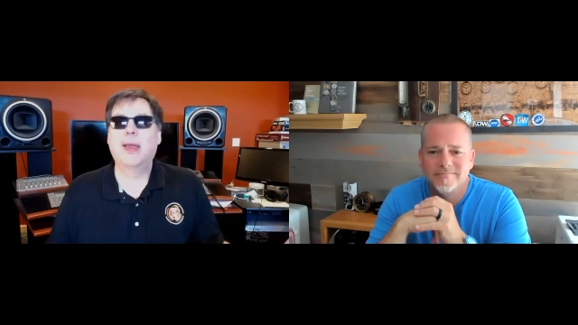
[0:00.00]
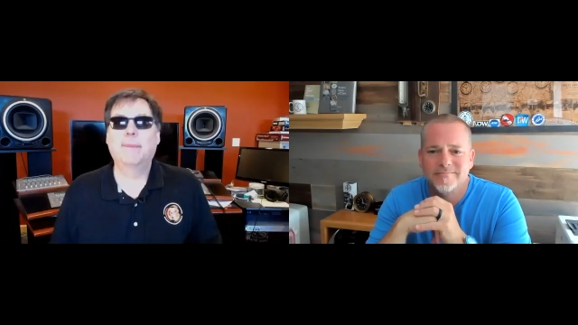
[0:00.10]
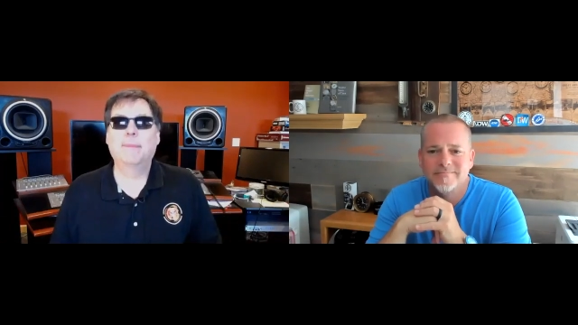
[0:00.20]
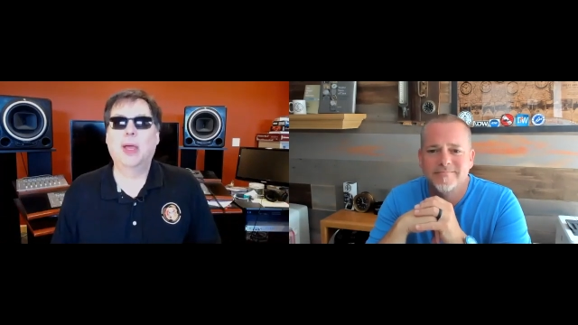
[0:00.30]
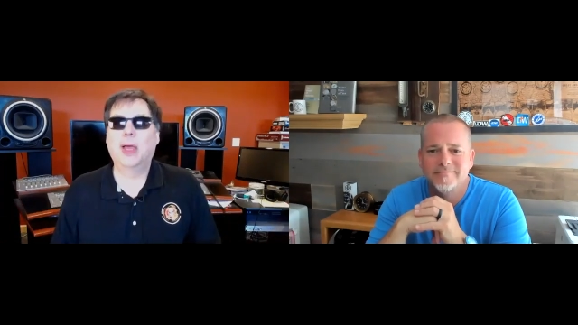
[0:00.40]

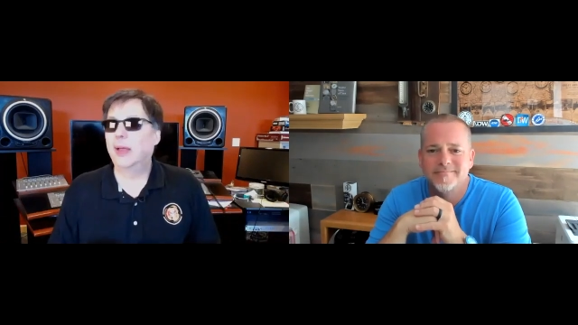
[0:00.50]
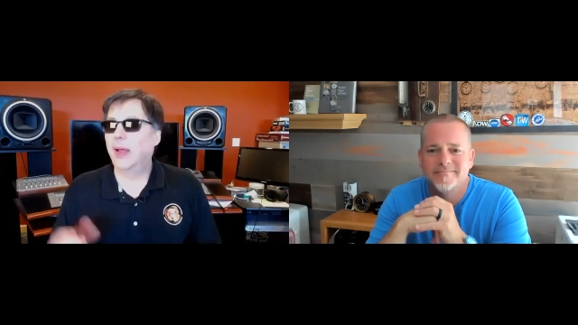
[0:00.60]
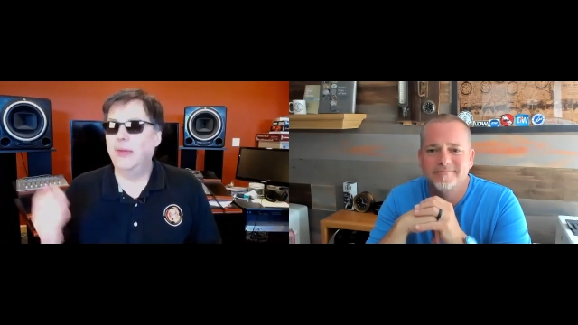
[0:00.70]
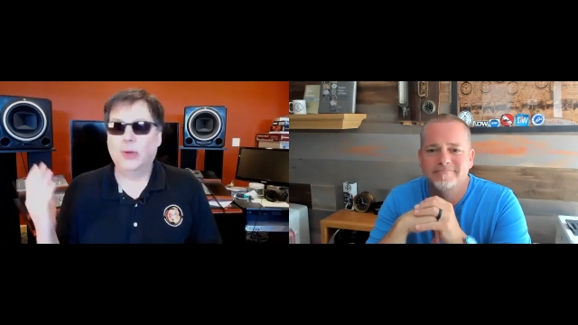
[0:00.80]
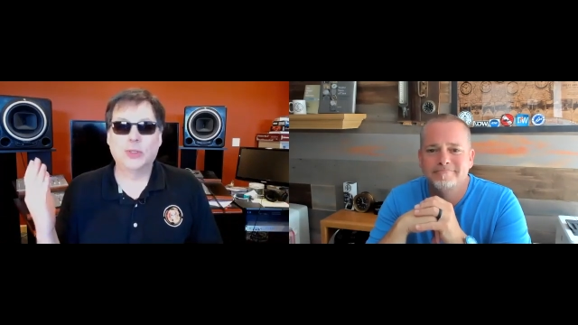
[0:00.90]
Speaker 1: uh, I've
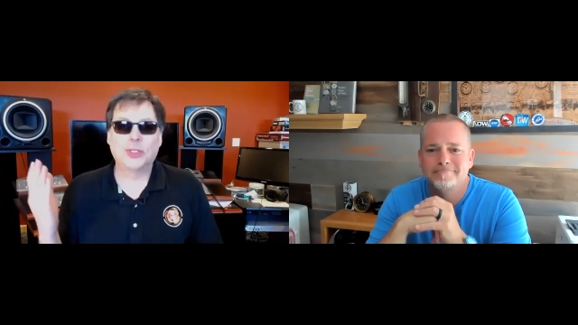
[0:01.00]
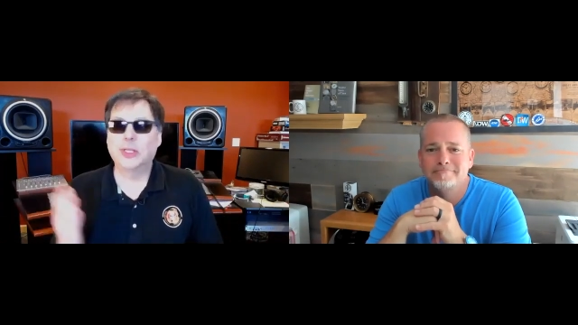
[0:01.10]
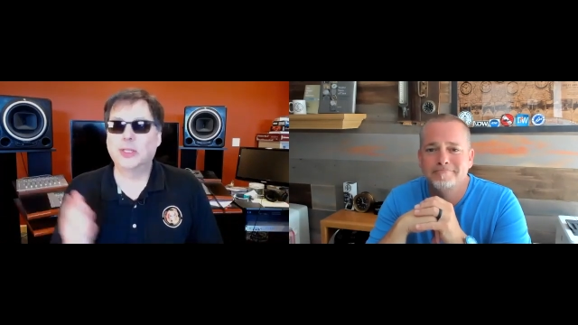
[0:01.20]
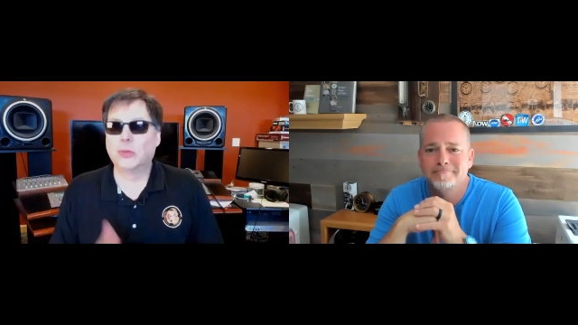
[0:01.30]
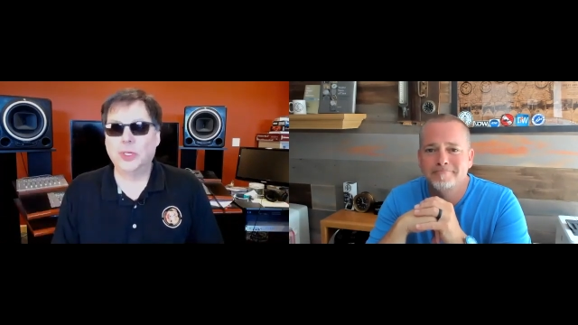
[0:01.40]
always liked the
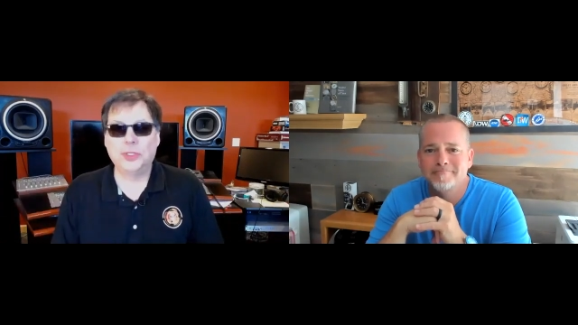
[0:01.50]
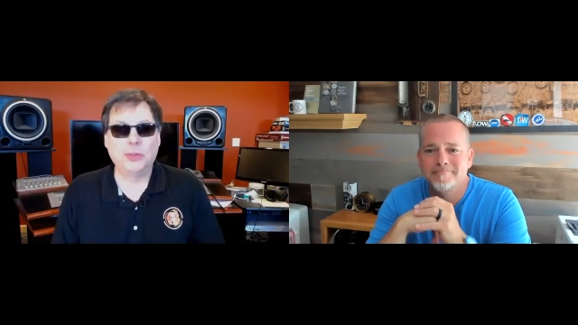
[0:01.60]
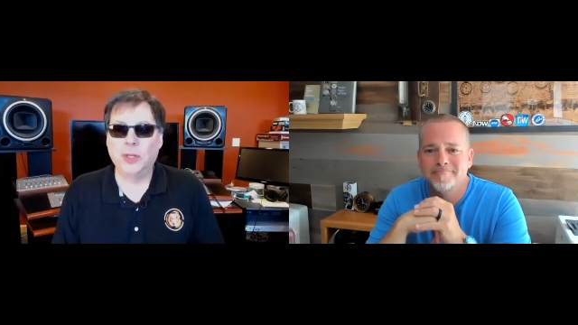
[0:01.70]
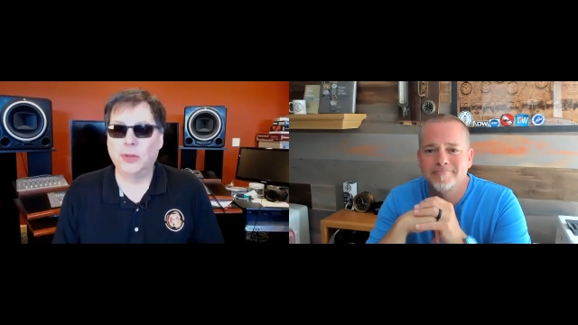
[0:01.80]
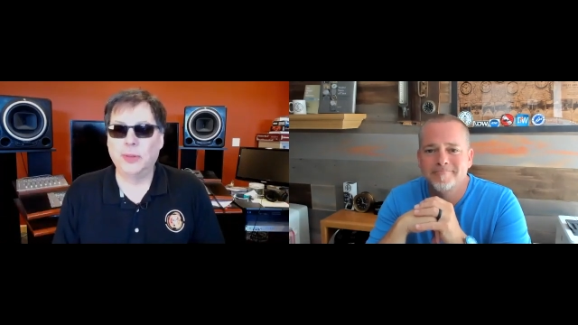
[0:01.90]
Richard Mille
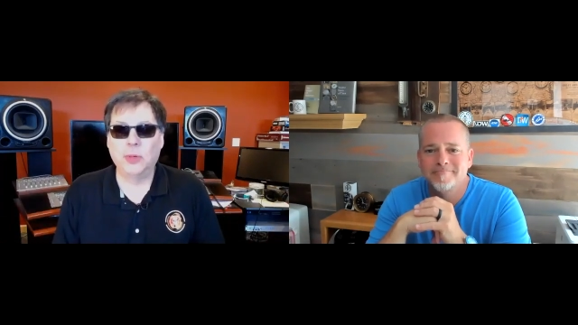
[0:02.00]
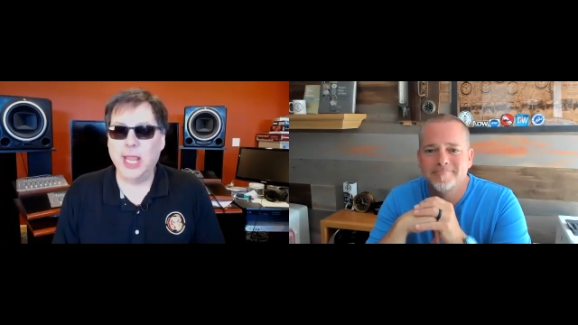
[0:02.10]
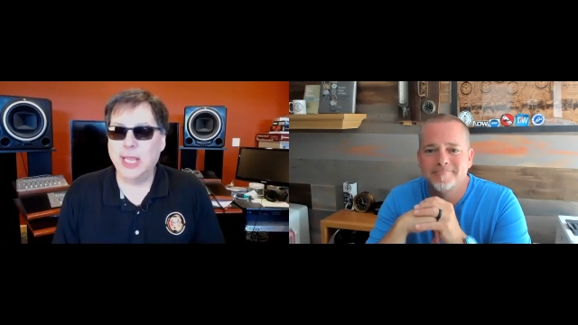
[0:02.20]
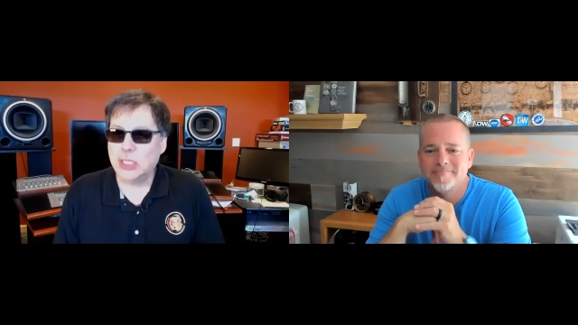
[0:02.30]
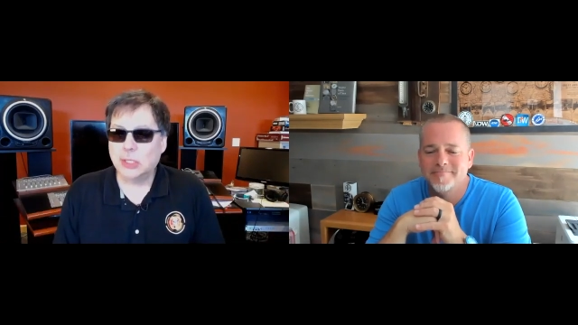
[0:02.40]
number eight.
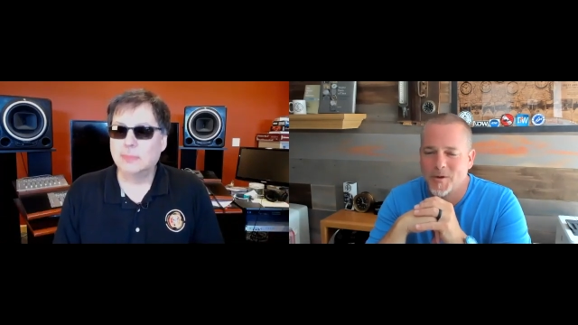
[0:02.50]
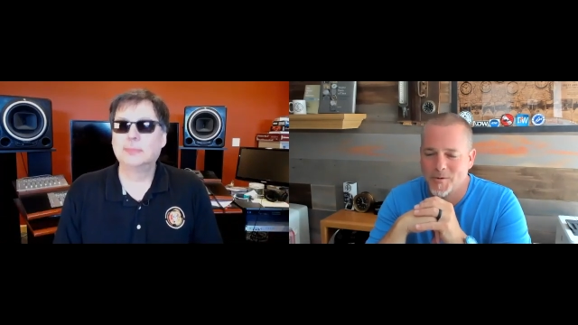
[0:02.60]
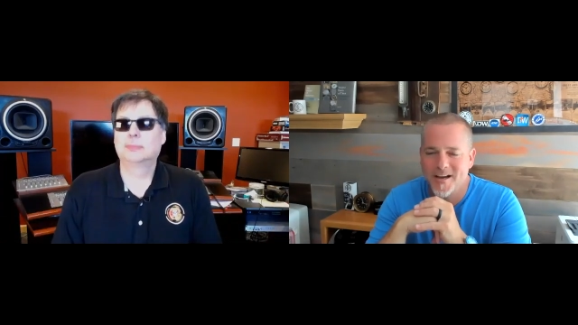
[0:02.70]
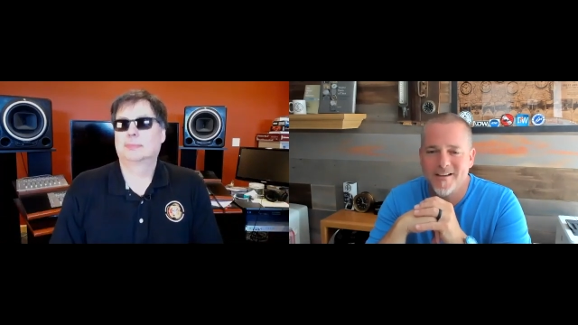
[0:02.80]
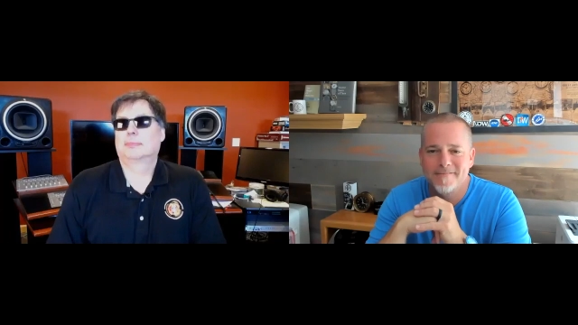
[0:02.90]

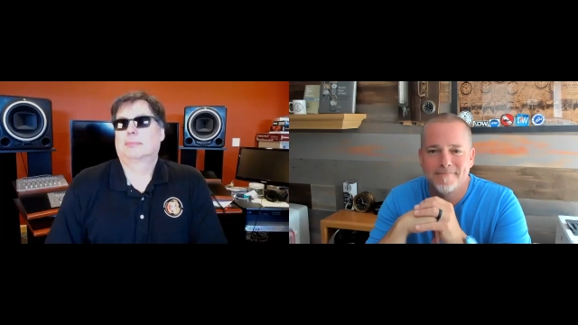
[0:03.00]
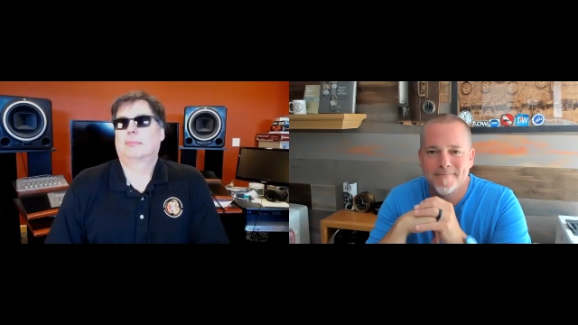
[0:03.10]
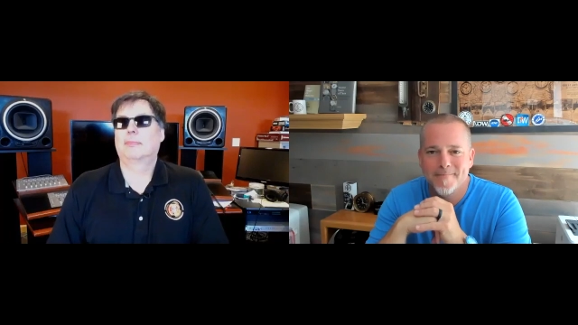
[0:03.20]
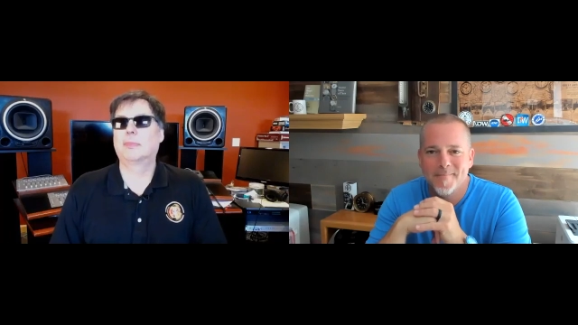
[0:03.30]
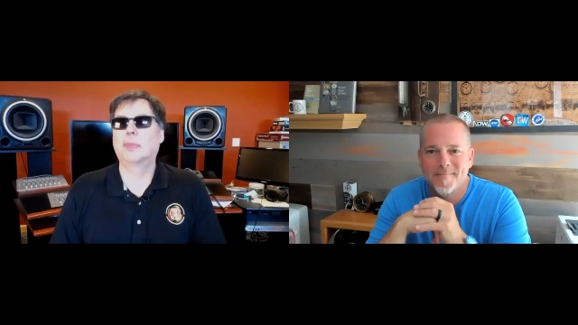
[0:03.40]
Okay.
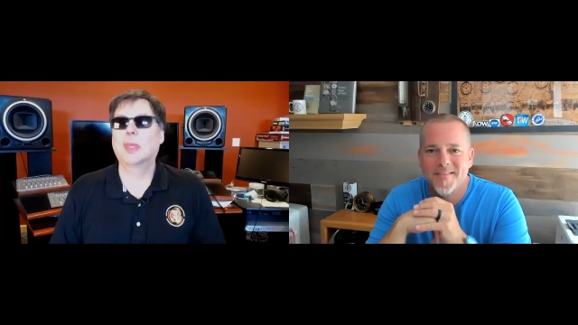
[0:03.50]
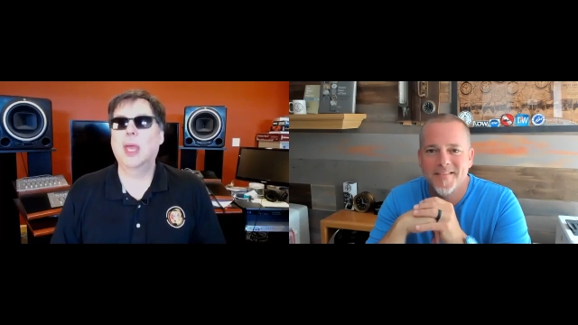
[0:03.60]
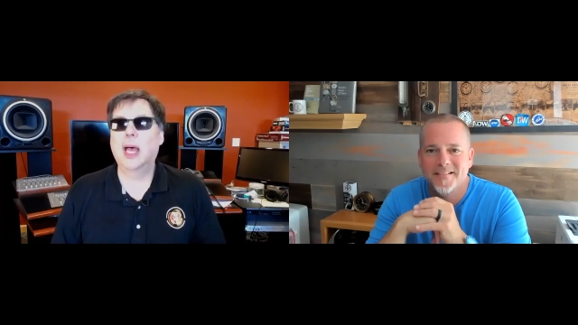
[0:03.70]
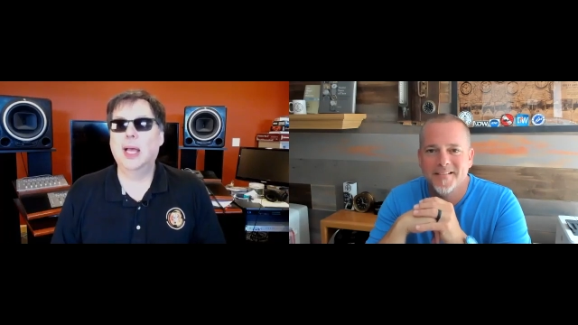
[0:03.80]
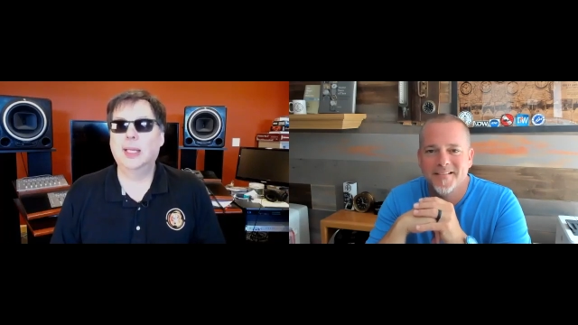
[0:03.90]

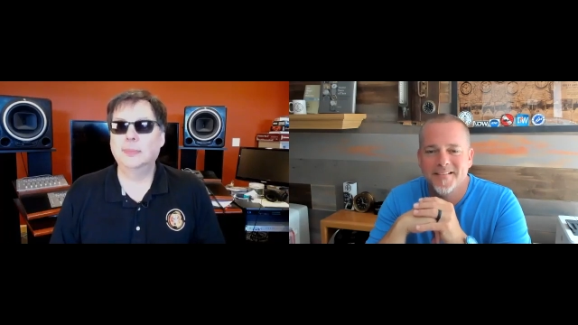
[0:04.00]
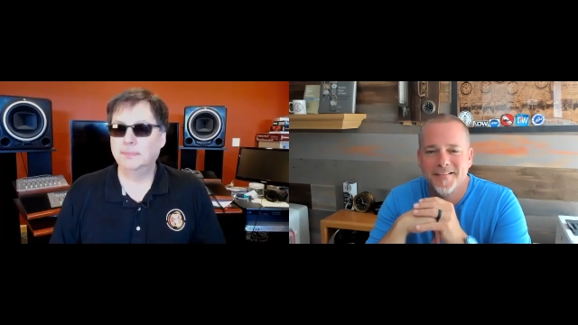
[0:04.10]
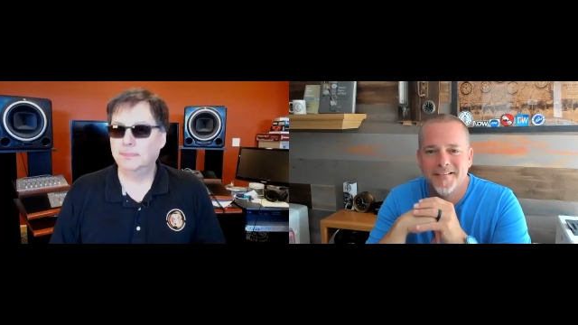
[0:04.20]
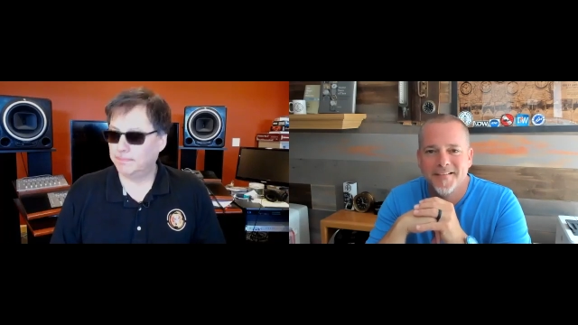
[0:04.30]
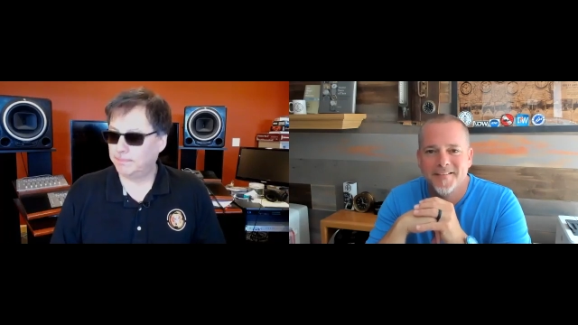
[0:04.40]
Um,